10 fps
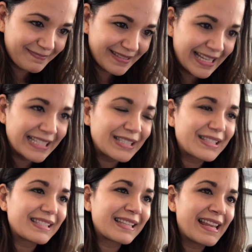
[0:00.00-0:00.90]

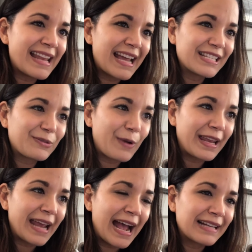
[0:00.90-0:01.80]
Is the nice way
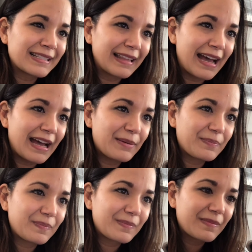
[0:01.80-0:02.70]
to ask that.
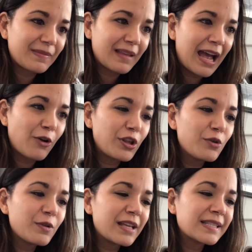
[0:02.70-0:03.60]
How do
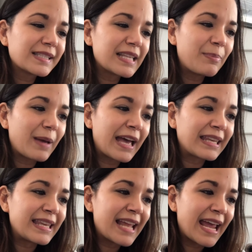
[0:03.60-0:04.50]
you then sleep
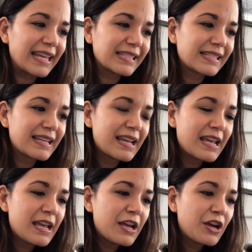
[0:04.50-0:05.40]
at night?
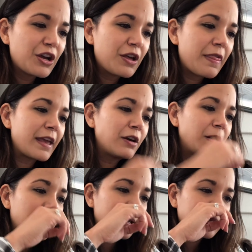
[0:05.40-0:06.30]
There
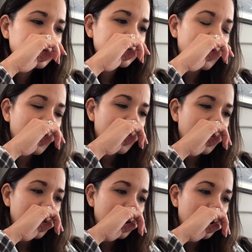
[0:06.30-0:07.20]
is
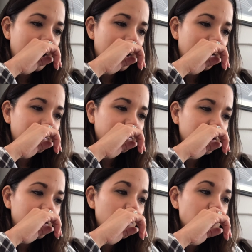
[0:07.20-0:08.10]
a
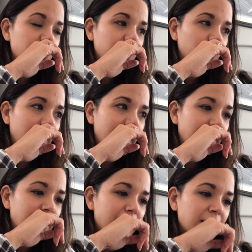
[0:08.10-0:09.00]
huge
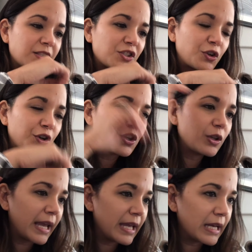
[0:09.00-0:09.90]
thread that
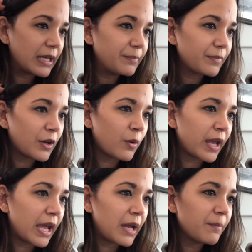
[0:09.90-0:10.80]
circulated,
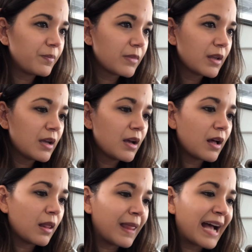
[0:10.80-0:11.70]
okay,
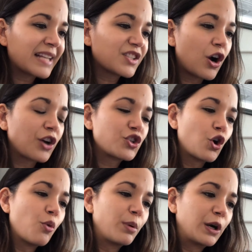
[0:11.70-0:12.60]
last
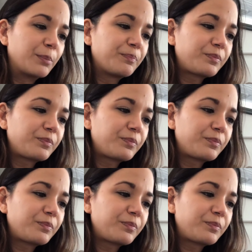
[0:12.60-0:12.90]
October.